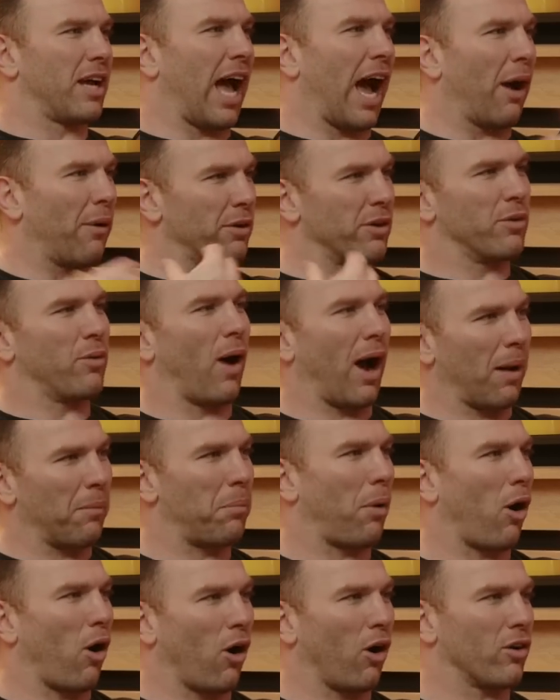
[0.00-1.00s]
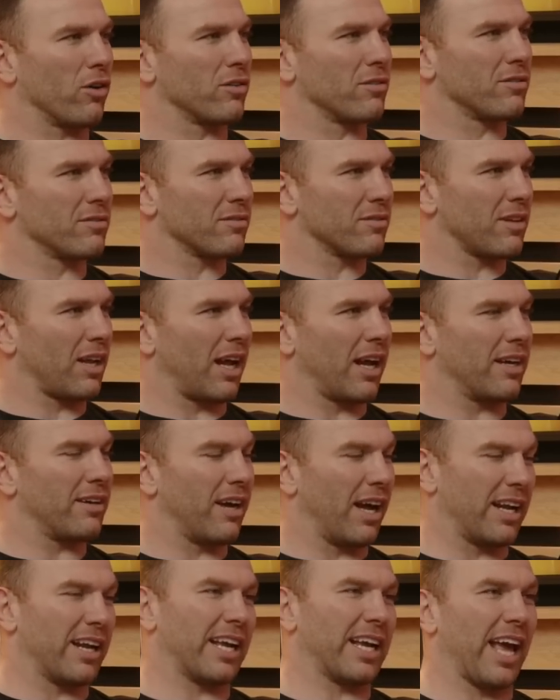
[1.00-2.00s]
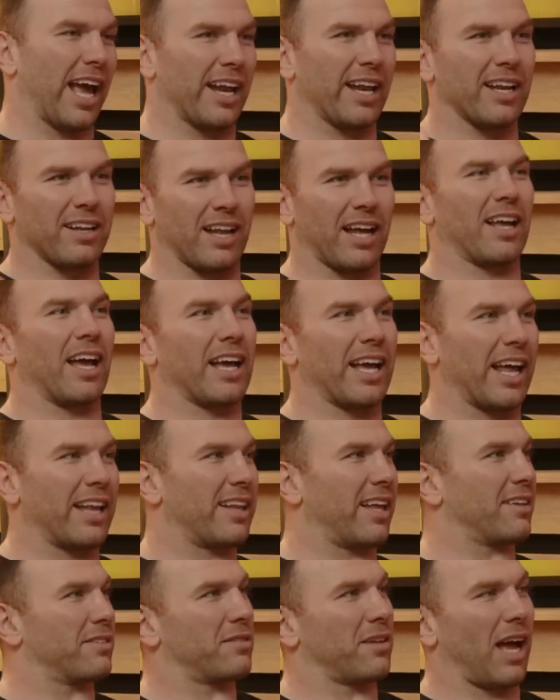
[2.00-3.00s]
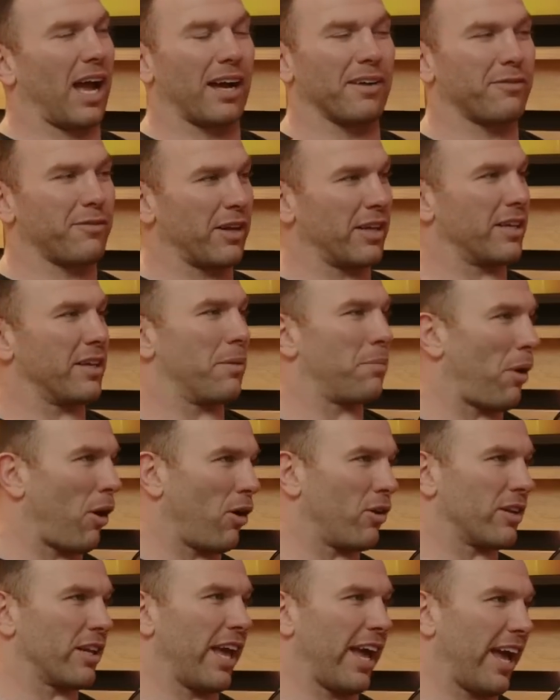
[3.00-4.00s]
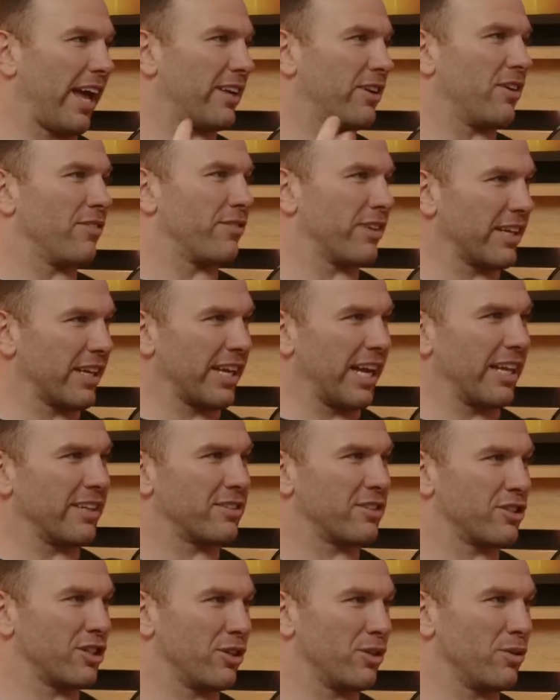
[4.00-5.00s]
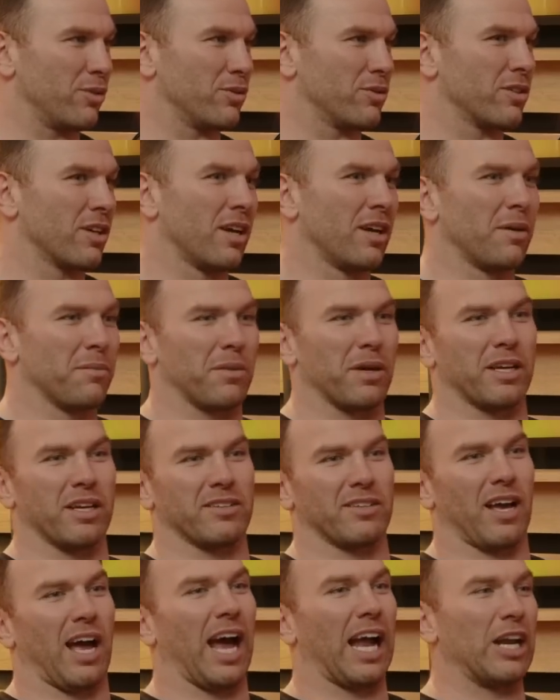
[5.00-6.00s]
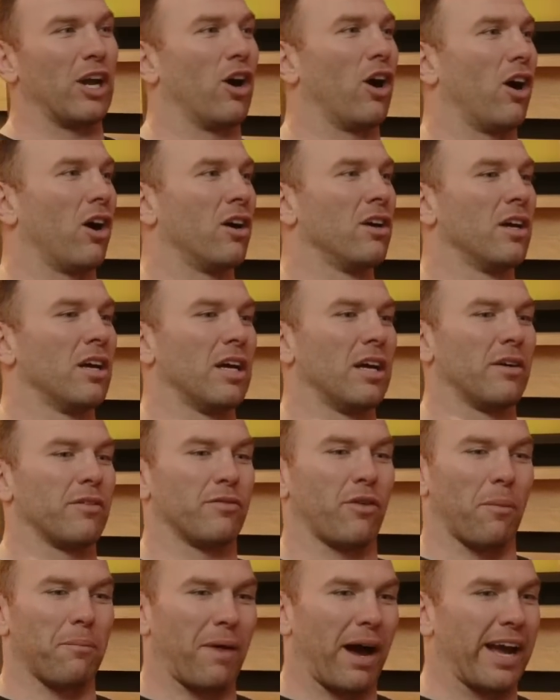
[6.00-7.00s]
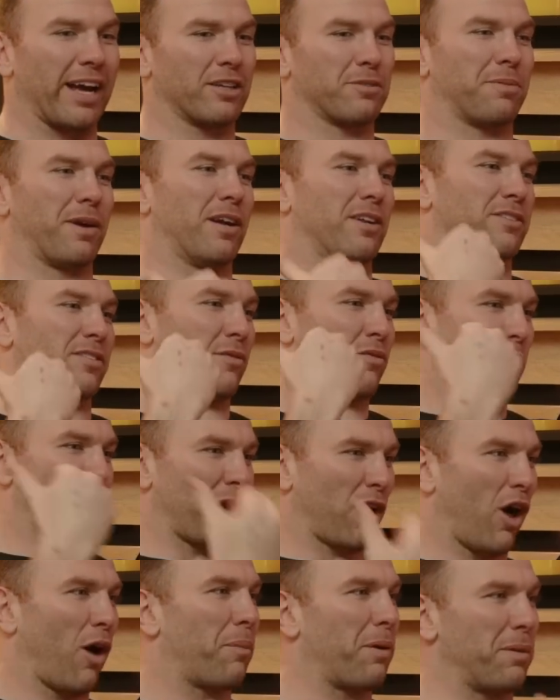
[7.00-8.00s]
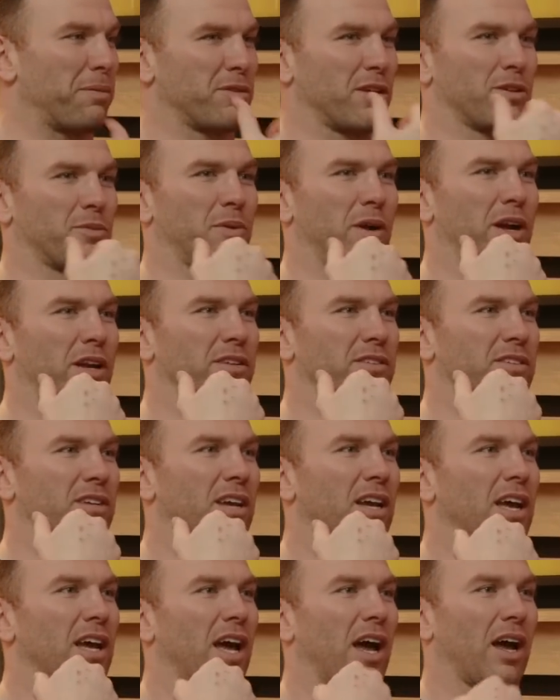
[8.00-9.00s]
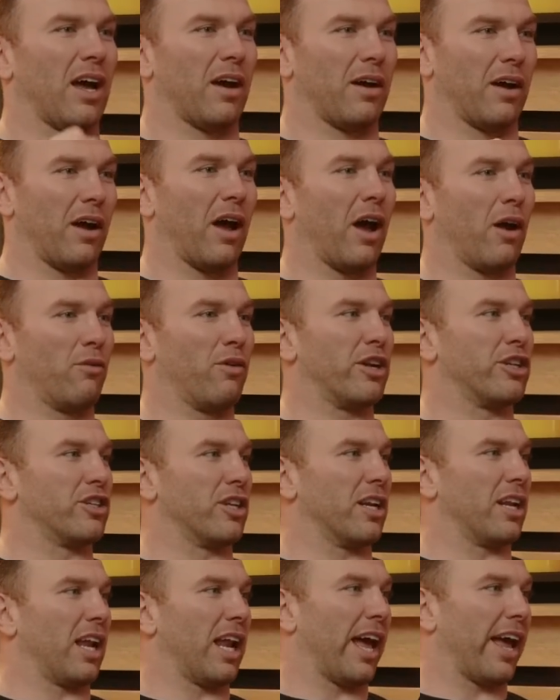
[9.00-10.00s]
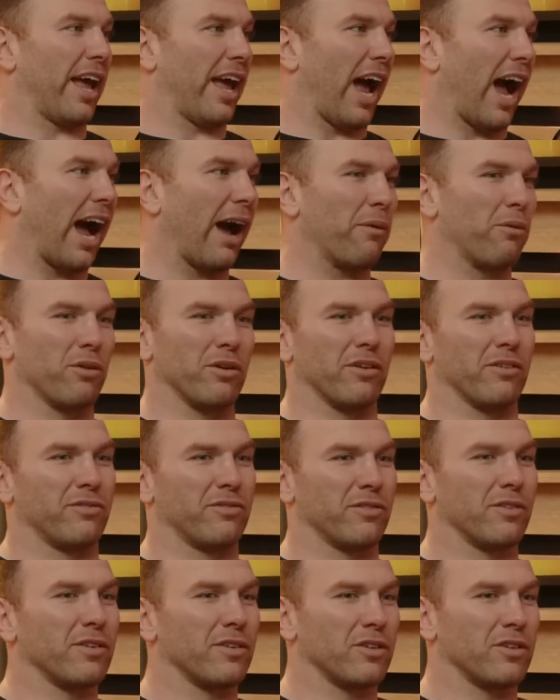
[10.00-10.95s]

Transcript: how you are born. Yeah. Right? And again, that again, that's I think you're born gay. I don't think you get to choose. Yeah. Because I know from my experience and from a lot of people's experience, uh, originally I would have